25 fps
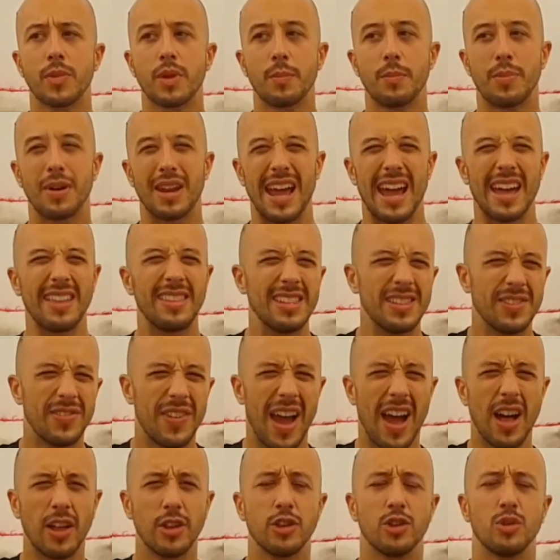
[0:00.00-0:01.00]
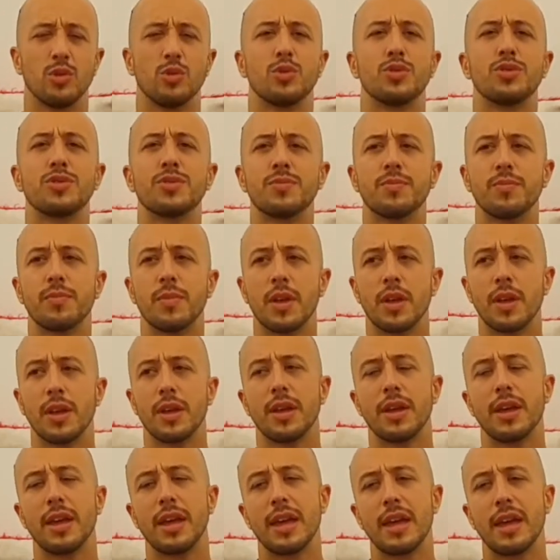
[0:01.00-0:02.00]
But I had these values,
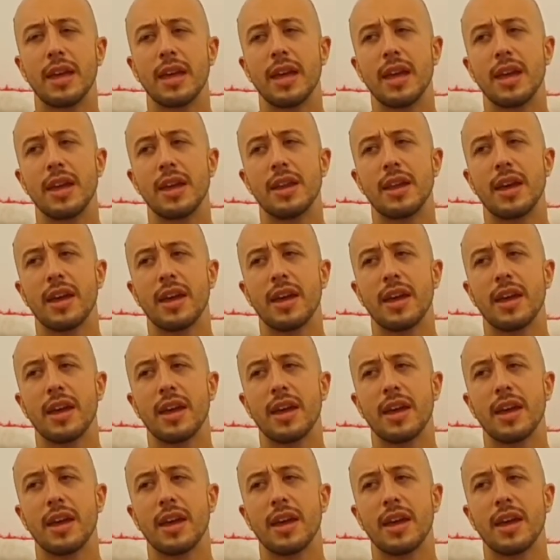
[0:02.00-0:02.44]
and